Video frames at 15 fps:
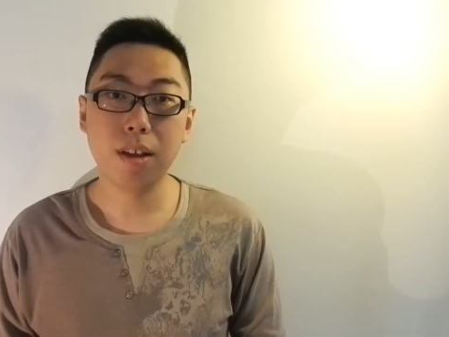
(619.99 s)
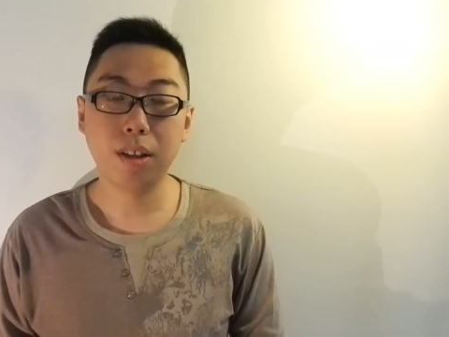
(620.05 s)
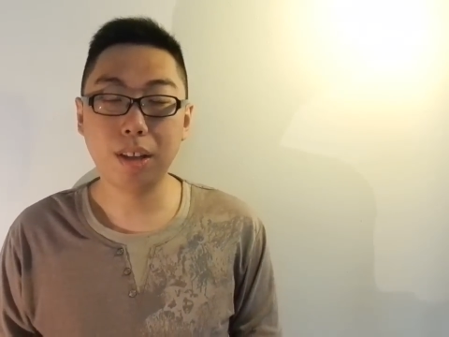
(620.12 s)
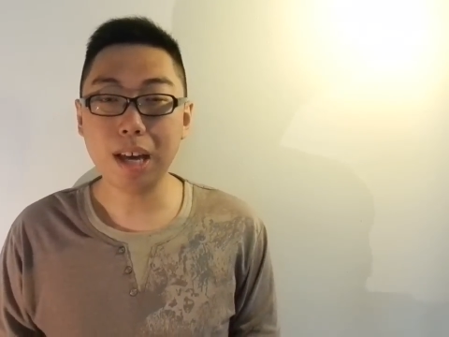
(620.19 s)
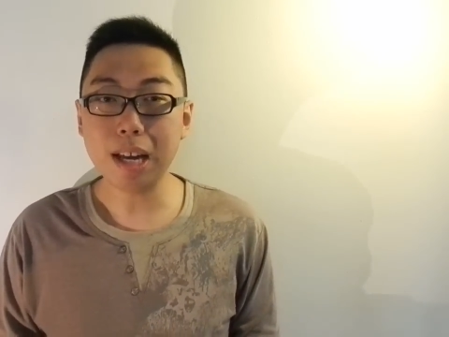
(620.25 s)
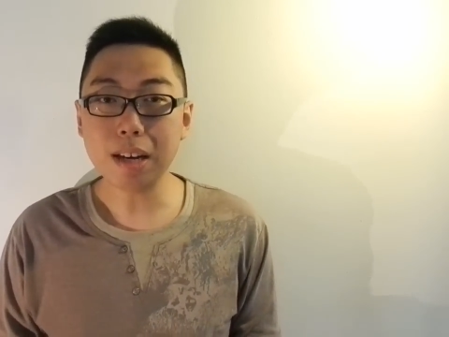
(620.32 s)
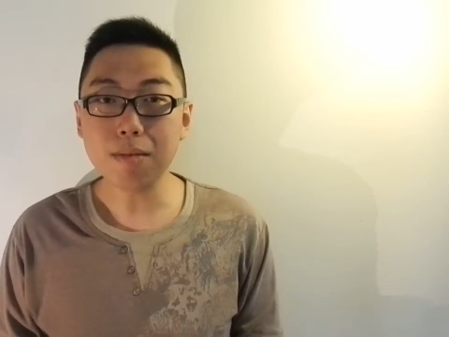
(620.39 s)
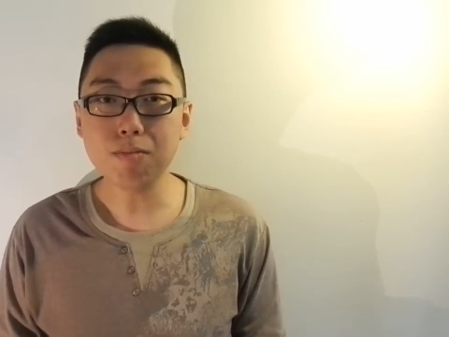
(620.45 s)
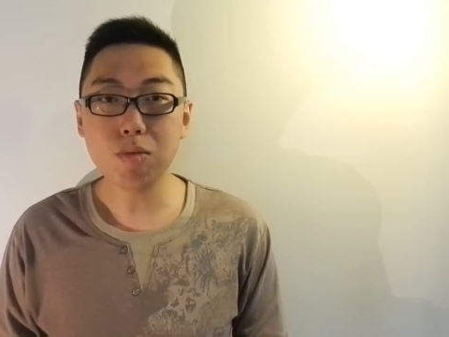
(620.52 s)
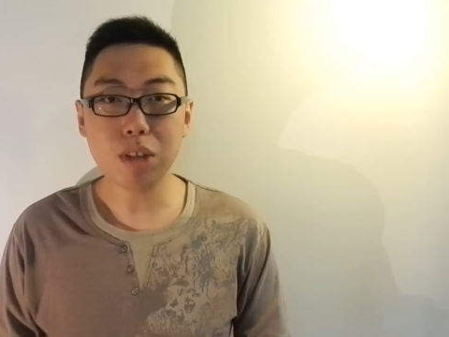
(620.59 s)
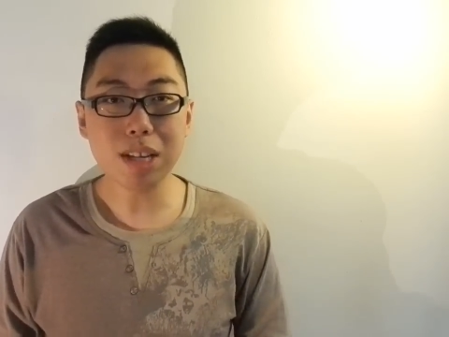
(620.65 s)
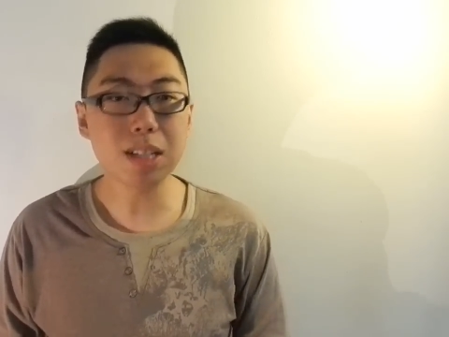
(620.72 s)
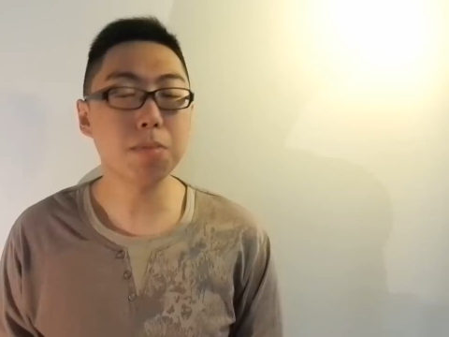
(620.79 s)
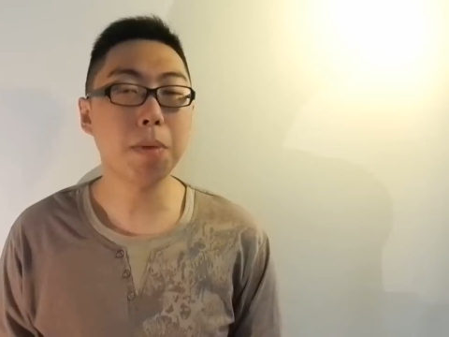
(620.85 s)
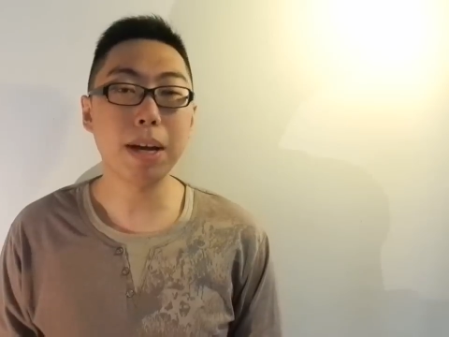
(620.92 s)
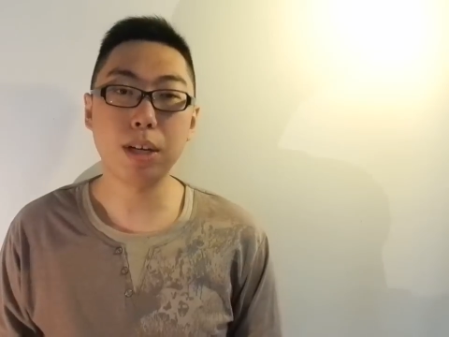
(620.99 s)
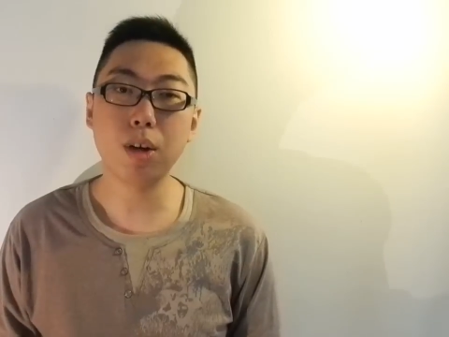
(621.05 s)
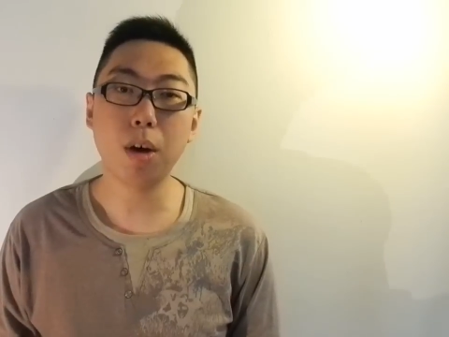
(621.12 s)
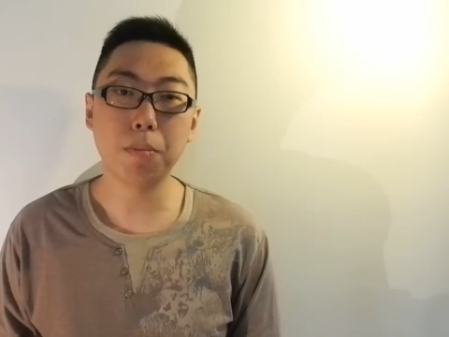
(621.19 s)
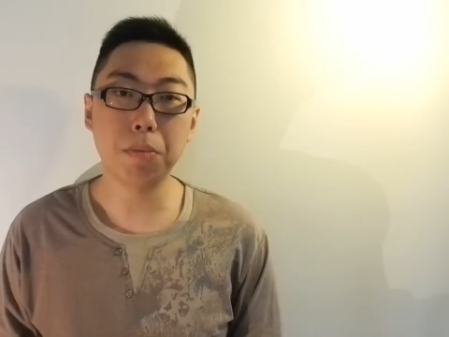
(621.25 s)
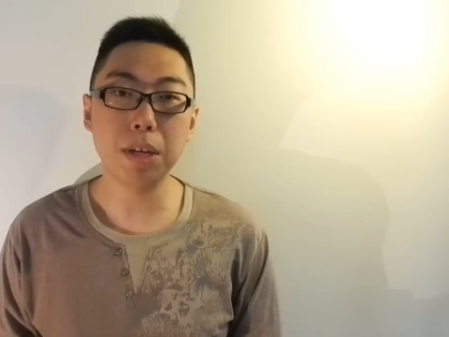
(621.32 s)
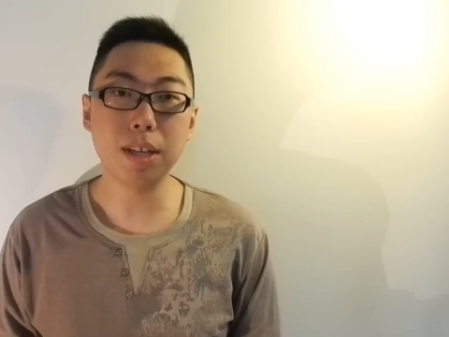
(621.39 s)
then this might
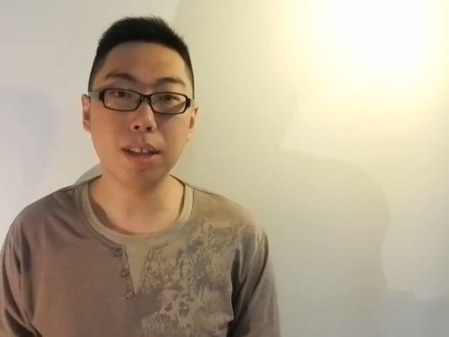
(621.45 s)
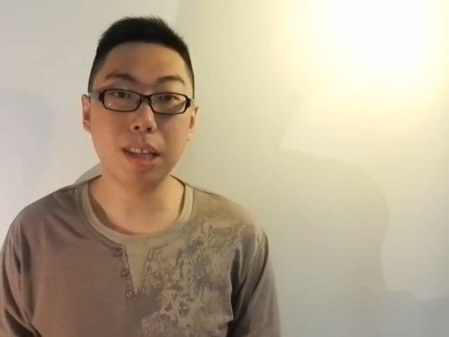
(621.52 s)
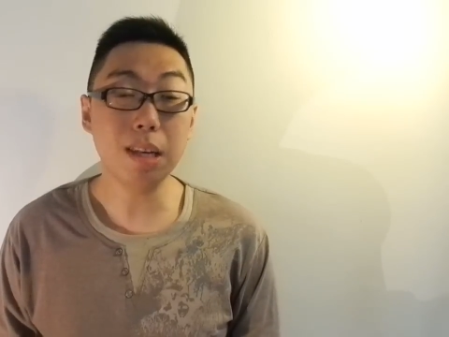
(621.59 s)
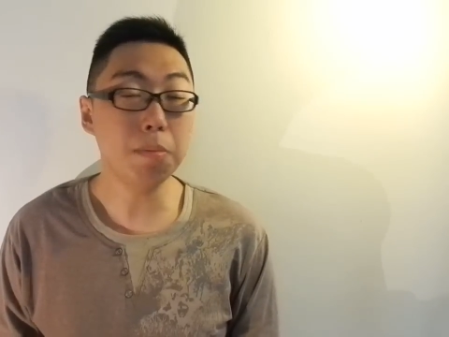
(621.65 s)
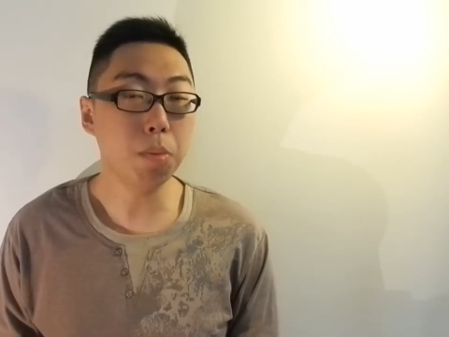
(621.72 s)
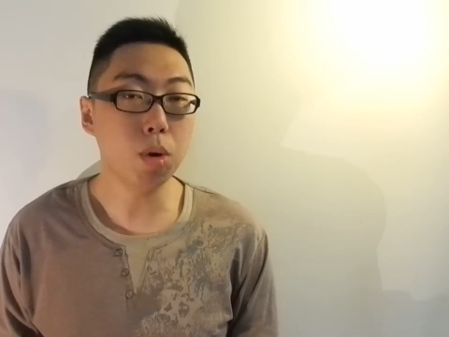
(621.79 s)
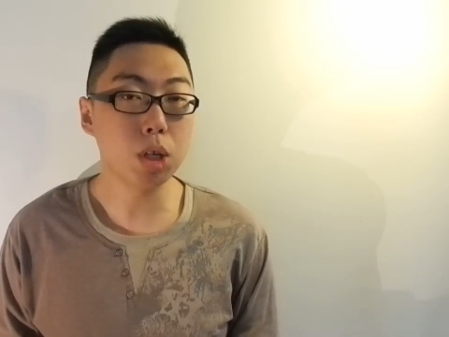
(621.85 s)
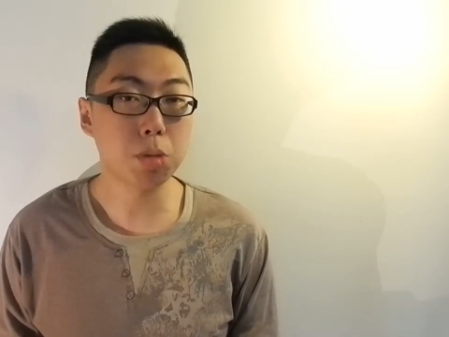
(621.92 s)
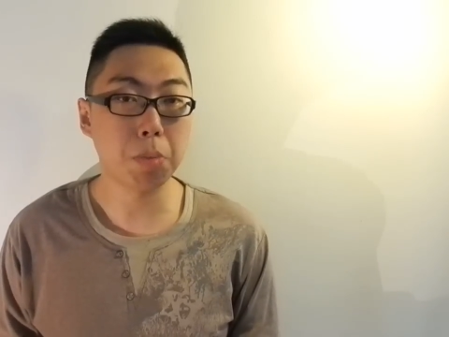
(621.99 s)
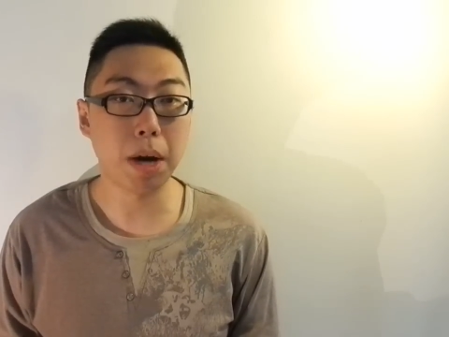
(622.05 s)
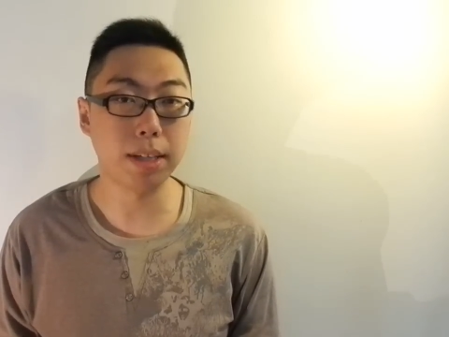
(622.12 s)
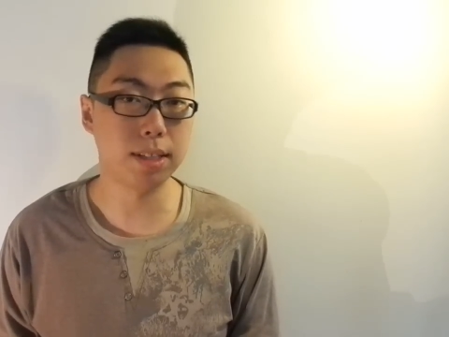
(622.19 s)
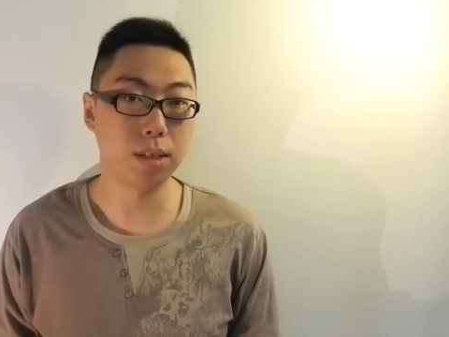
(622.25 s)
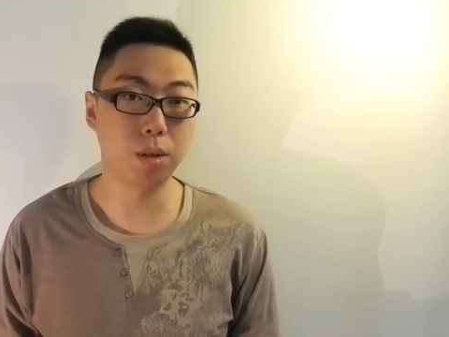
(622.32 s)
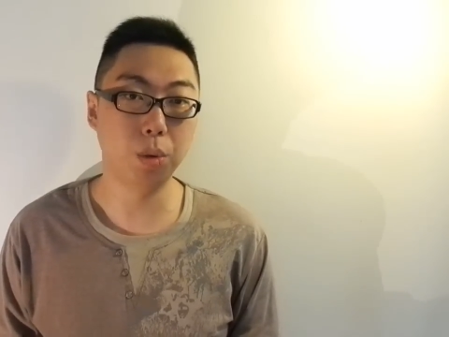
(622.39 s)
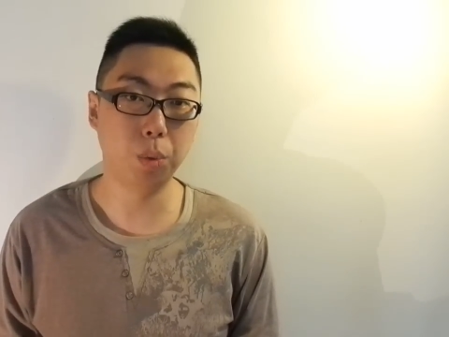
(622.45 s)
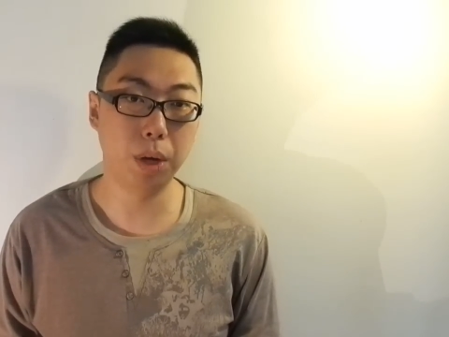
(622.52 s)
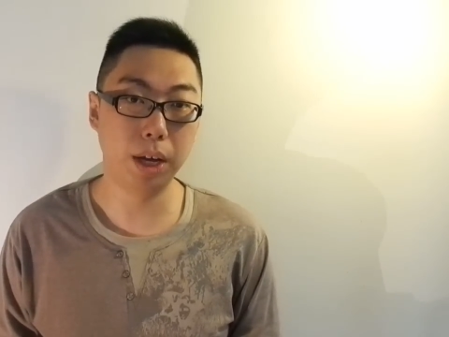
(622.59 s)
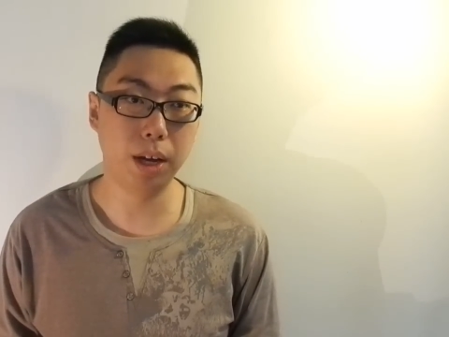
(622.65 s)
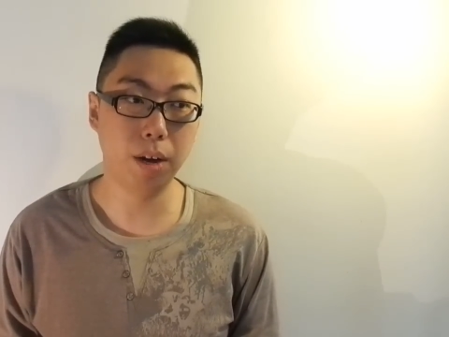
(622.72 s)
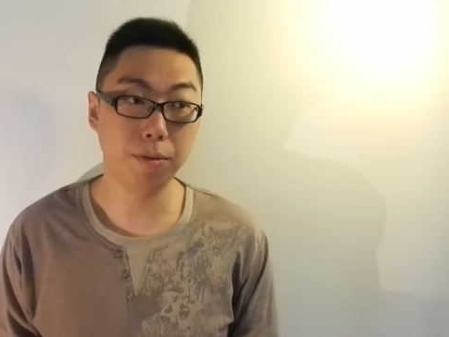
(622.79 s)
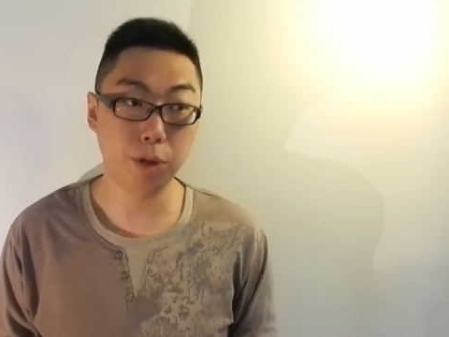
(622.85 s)
not be the most practical
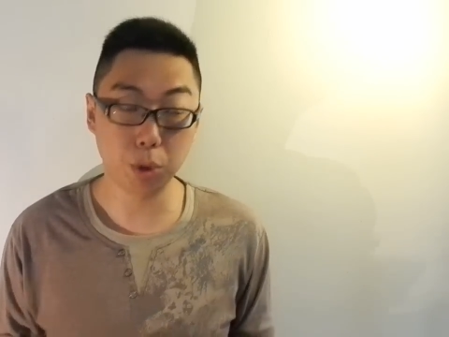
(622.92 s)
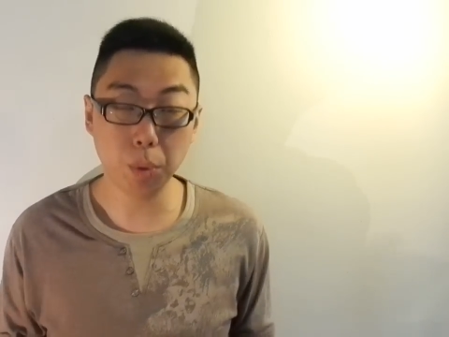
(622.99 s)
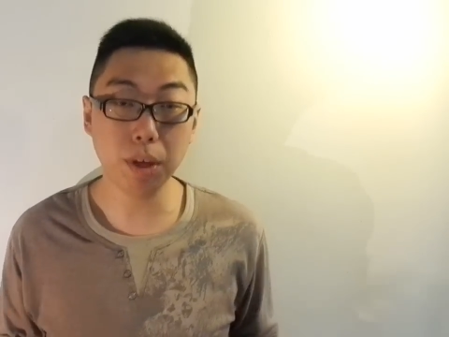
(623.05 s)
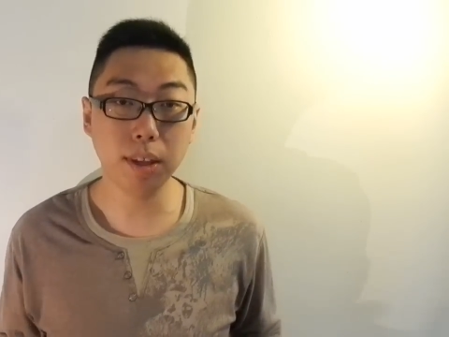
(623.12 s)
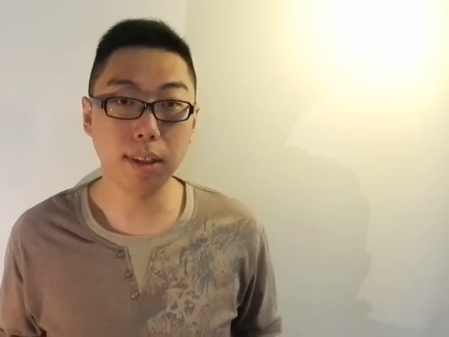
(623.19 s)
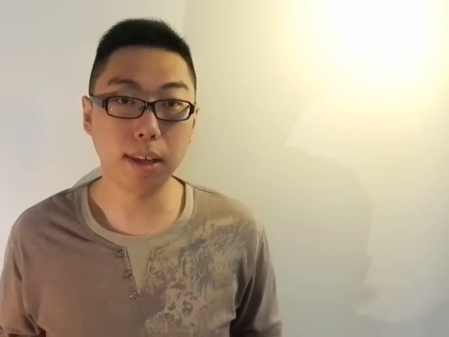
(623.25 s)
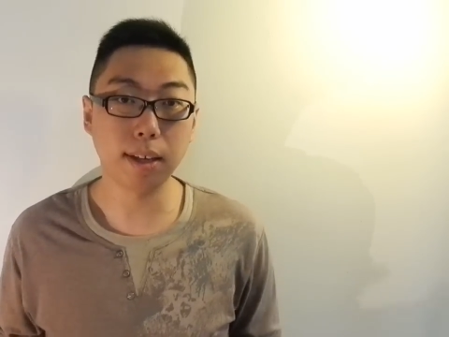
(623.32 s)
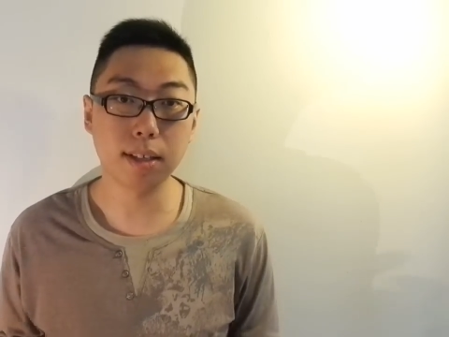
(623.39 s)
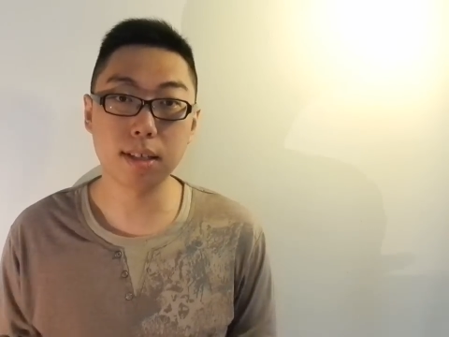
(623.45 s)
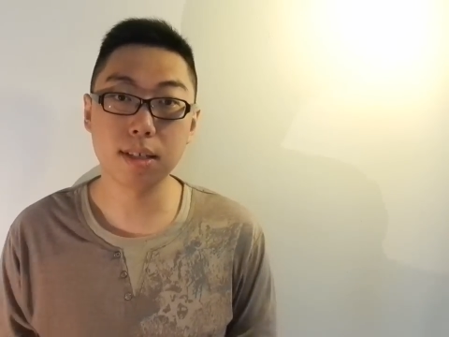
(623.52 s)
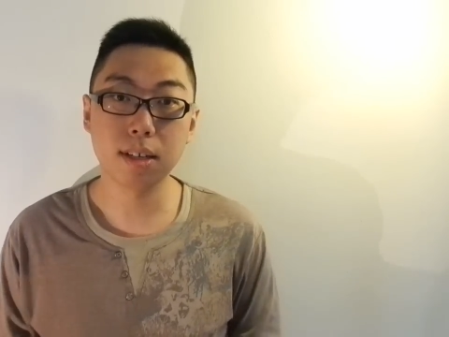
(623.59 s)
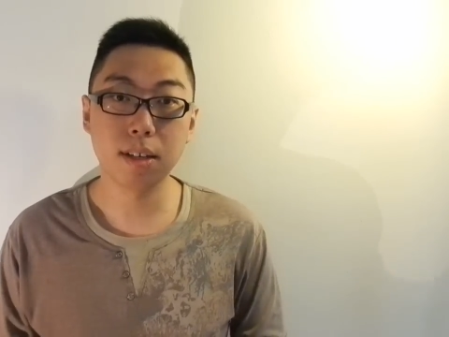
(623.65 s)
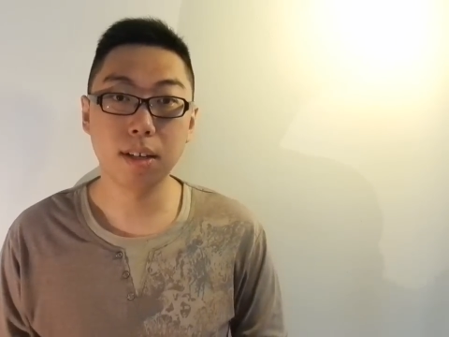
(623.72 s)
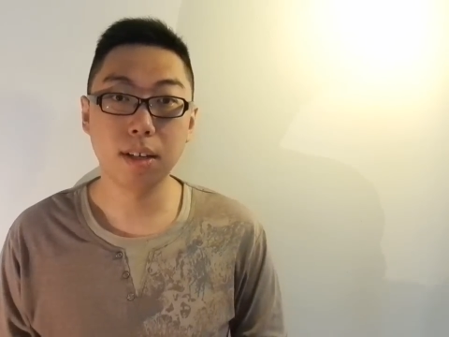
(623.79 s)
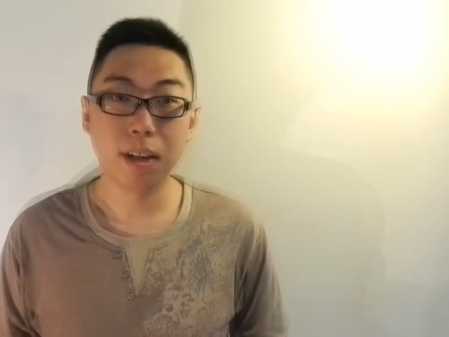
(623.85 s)
way of doing things.